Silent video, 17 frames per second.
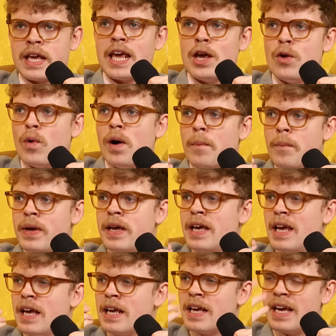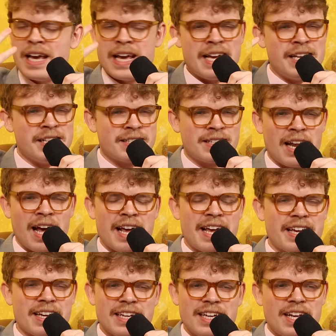key one being his
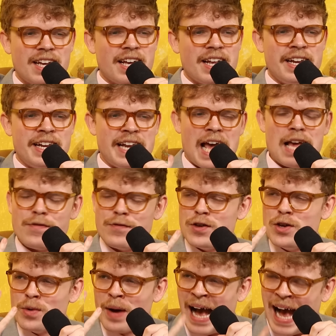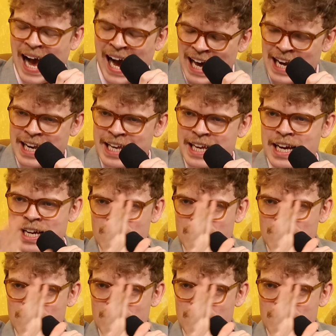like nephew Ali.